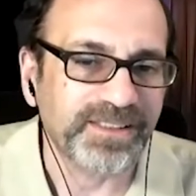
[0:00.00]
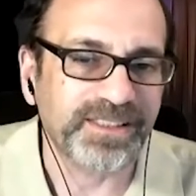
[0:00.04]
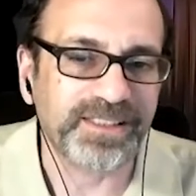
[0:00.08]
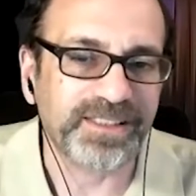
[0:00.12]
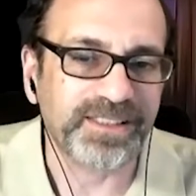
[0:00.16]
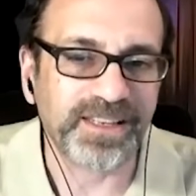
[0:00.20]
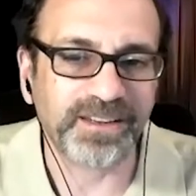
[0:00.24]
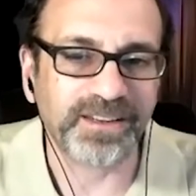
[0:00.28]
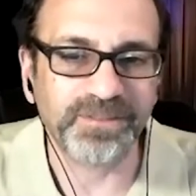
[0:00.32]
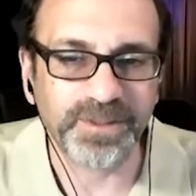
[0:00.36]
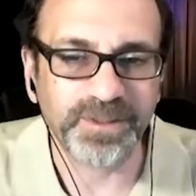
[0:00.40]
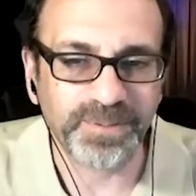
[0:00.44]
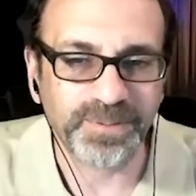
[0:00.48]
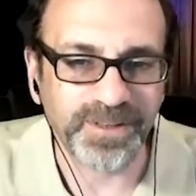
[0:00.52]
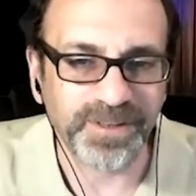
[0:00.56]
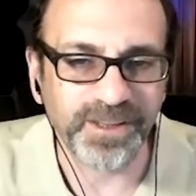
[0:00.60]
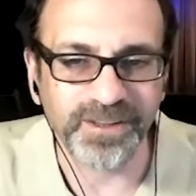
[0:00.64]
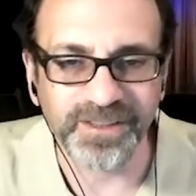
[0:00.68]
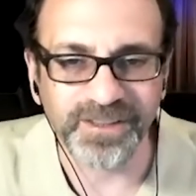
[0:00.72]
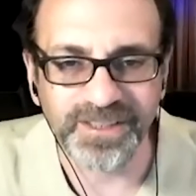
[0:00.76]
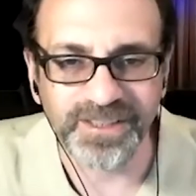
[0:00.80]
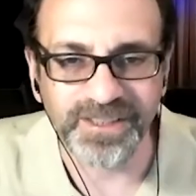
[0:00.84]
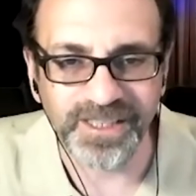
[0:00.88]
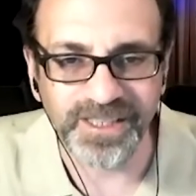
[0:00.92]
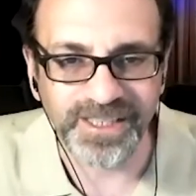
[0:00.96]
It was
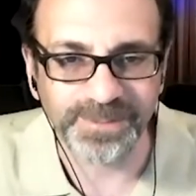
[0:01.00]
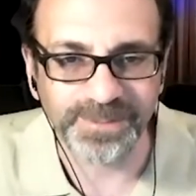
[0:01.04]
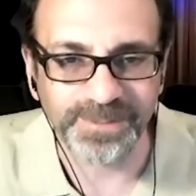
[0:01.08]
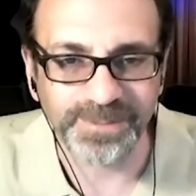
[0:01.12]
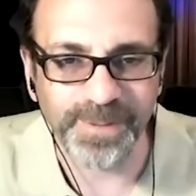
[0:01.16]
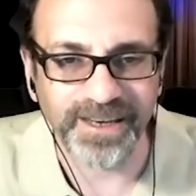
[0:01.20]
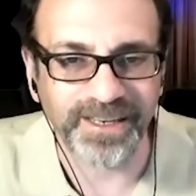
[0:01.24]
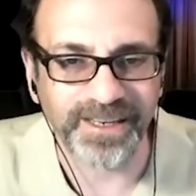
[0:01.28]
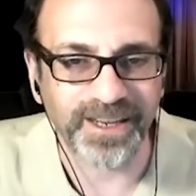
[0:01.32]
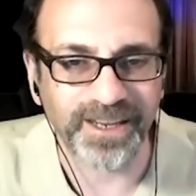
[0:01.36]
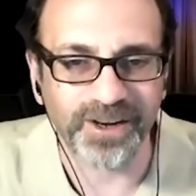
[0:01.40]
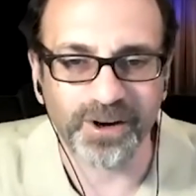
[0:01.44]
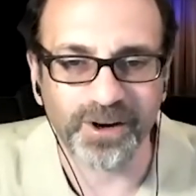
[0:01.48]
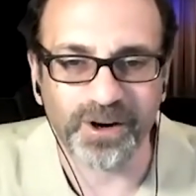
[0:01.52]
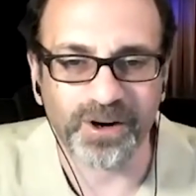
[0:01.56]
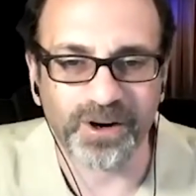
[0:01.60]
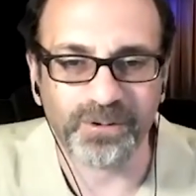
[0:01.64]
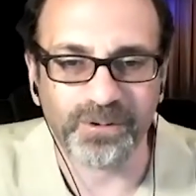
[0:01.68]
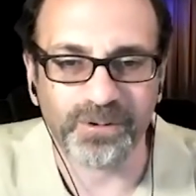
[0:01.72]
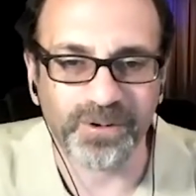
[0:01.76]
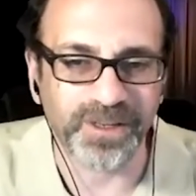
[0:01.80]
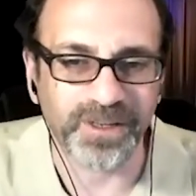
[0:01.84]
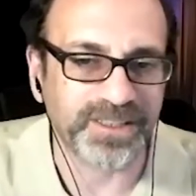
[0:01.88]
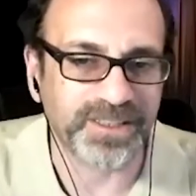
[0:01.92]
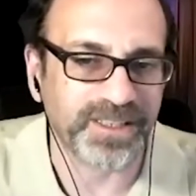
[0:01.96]
either suspended or
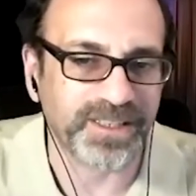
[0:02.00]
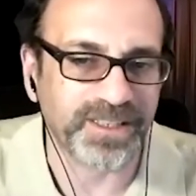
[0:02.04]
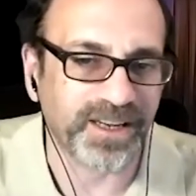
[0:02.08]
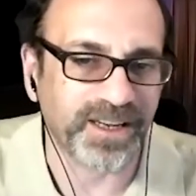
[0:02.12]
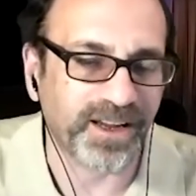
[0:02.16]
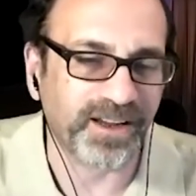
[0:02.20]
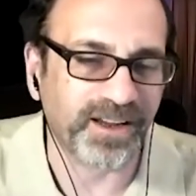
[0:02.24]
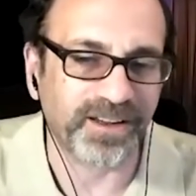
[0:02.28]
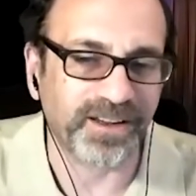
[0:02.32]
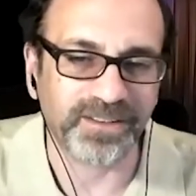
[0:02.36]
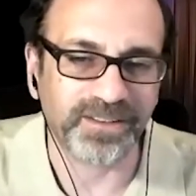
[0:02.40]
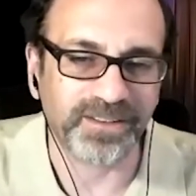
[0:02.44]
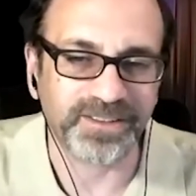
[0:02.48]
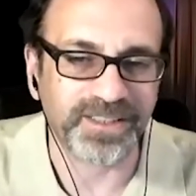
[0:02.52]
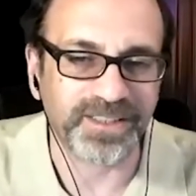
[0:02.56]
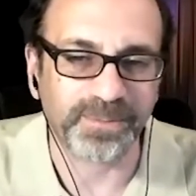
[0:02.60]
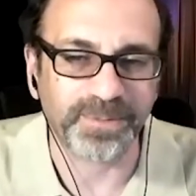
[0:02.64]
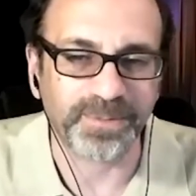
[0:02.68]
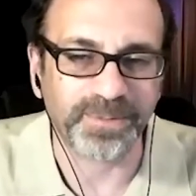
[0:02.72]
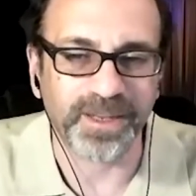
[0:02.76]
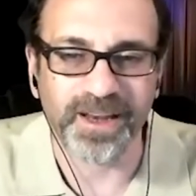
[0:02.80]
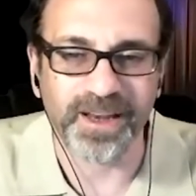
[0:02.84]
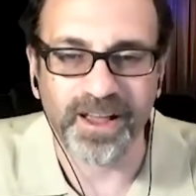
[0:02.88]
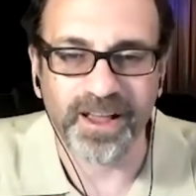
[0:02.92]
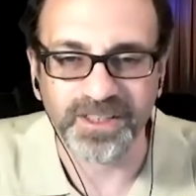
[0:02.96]
it was uh,
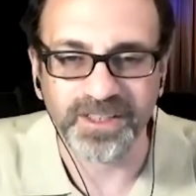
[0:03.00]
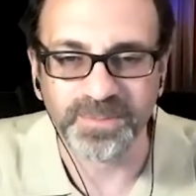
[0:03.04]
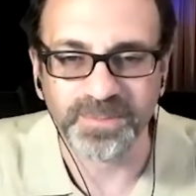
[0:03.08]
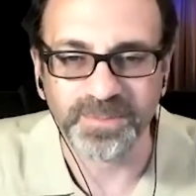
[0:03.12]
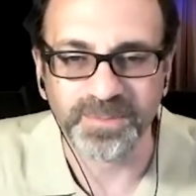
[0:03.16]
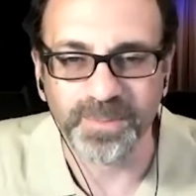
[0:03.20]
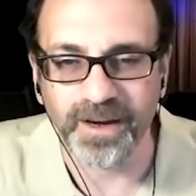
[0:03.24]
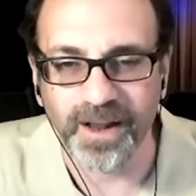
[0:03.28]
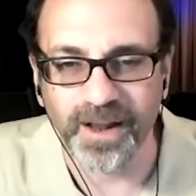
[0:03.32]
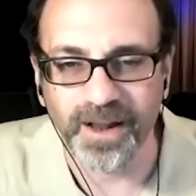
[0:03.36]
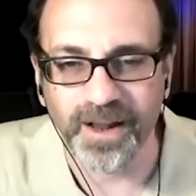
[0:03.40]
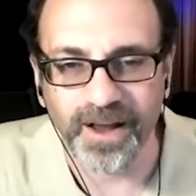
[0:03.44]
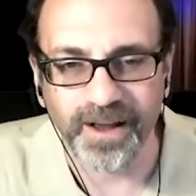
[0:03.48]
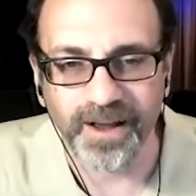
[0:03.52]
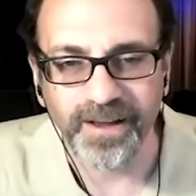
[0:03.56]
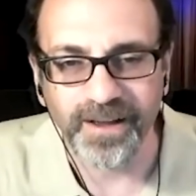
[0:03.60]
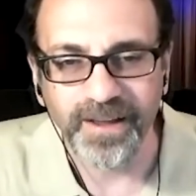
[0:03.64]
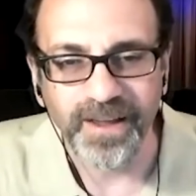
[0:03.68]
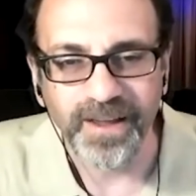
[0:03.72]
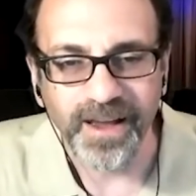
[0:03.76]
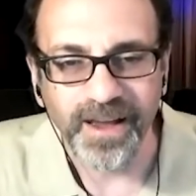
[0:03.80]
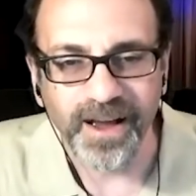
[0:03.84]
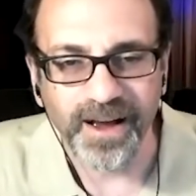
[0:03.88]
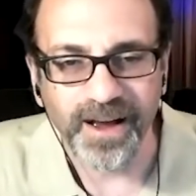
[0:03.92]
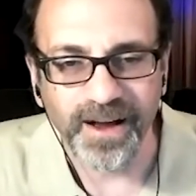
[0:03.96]
something yeah. else. But
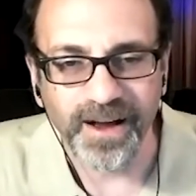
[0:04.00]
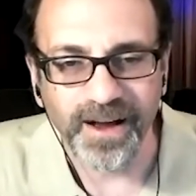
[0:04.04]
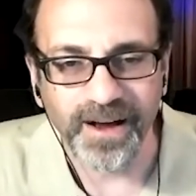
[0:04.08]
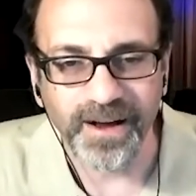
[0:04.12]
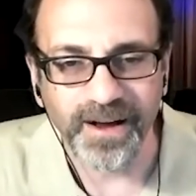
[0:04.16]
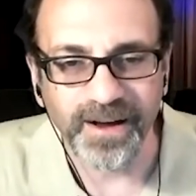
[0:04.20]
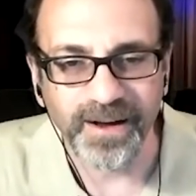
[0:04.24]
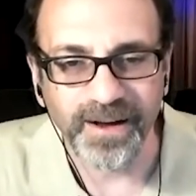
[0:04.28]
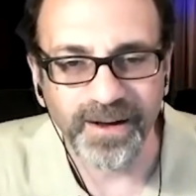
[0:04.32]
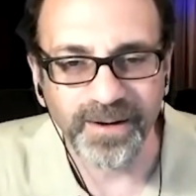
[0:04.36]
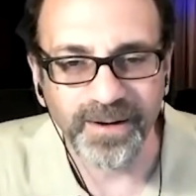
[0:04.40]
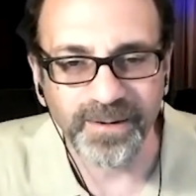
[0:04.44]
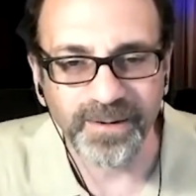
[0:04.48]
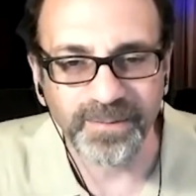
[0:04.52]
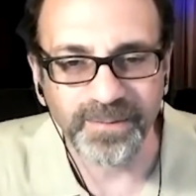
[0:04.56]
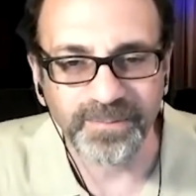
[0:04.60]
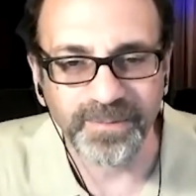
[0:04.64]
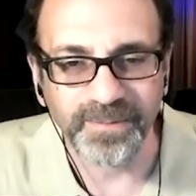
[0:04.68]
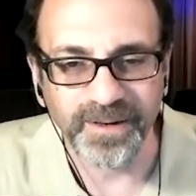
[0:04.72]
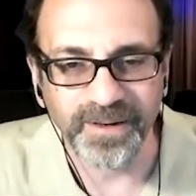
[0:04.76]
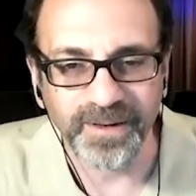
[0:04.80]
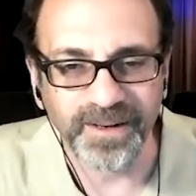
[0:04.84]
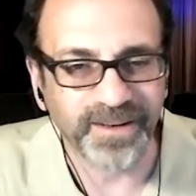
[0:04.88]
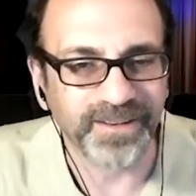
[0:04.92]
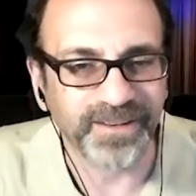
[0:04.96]
uh,
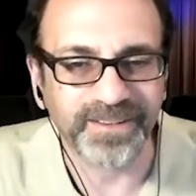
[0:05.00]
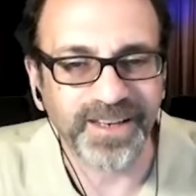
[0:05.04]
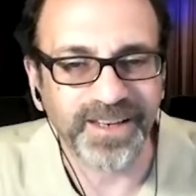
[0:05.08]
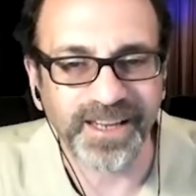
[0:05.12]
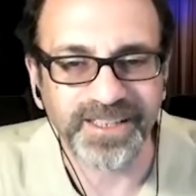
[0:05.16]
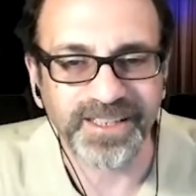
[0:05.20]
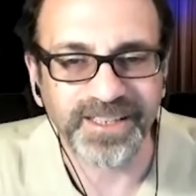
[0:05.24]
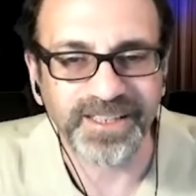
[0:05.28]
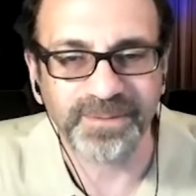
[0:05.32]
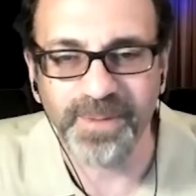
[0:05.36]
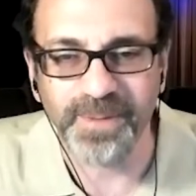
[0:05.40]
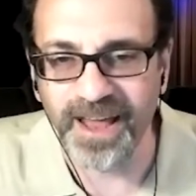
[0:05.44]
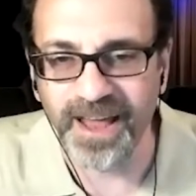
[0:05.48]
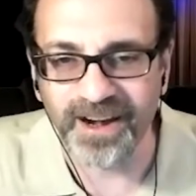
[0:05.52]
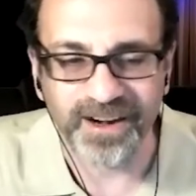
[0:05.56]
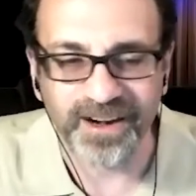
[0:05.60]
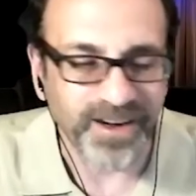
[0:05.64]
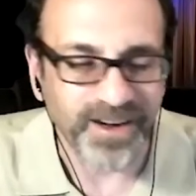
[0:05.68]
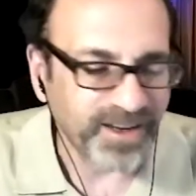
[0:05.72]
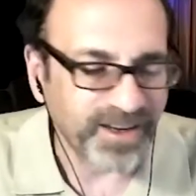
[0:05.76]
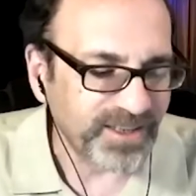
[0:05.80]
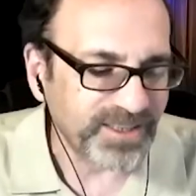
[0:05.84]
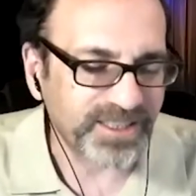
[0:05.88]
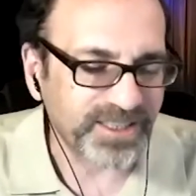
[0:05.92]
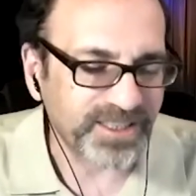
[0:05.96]
um, it doesn't
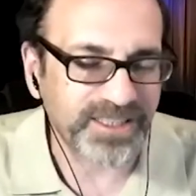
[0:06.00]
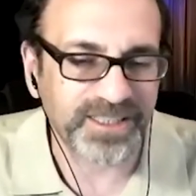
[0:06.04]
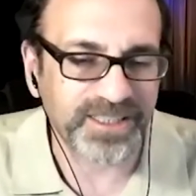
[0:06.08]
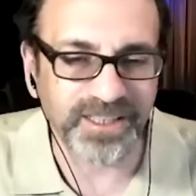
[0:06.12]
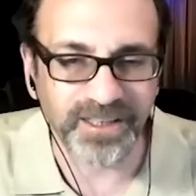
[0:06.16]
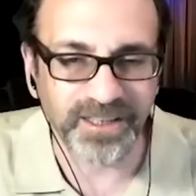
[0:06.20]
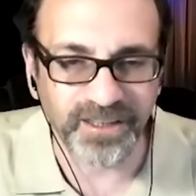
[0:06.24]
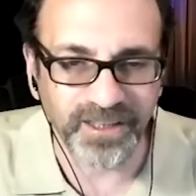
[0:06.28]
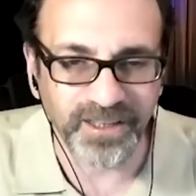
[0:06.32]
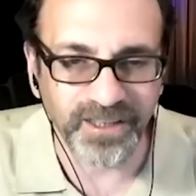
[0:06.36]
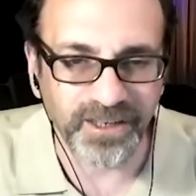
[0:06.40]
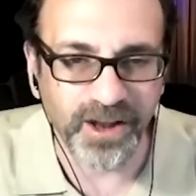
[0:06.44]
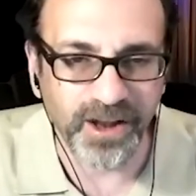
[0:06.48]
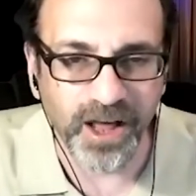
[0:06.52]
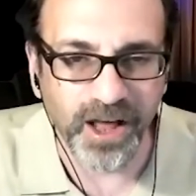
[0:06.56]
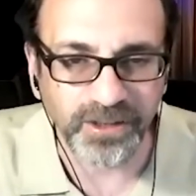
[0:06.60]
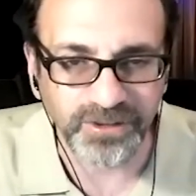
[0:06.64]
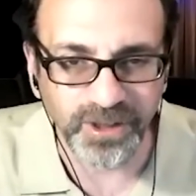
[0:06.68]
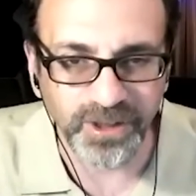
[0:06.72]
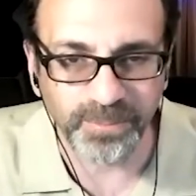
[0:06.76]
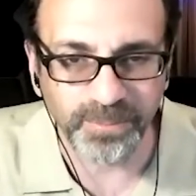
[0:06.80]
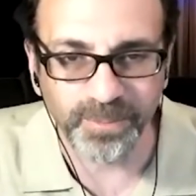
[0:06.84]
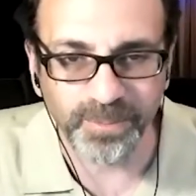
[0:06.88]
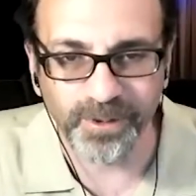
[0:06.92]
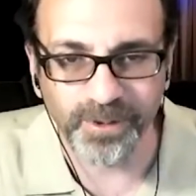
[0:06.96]
matter. Still an
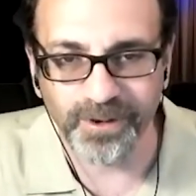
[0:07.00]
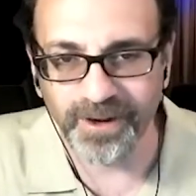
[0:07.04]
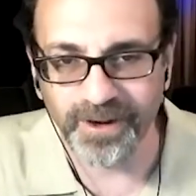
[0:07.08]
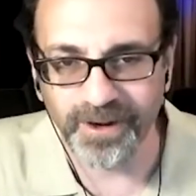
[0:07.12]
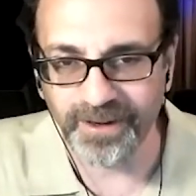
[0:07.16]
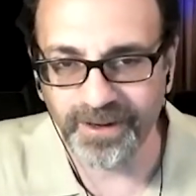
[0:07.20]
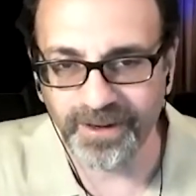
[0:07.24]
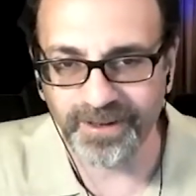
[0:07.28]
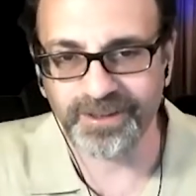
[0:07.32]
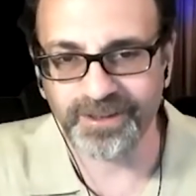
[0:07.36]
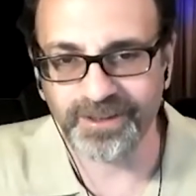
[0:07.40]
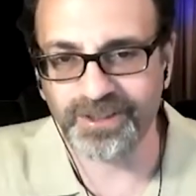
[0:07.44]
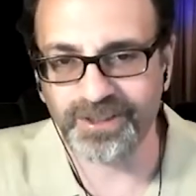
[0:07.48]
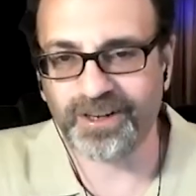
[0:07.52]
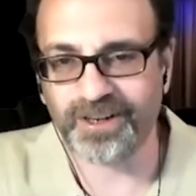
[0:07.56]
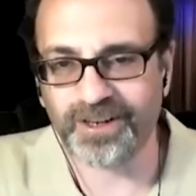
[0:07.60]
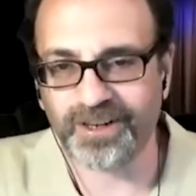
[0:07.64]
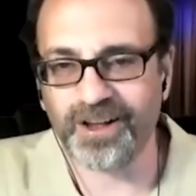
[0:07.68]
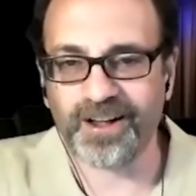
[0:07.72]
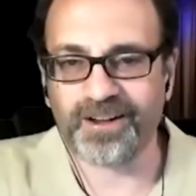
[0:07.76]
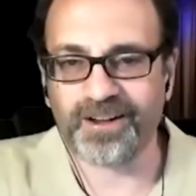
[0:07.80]
altar boy in Chicago.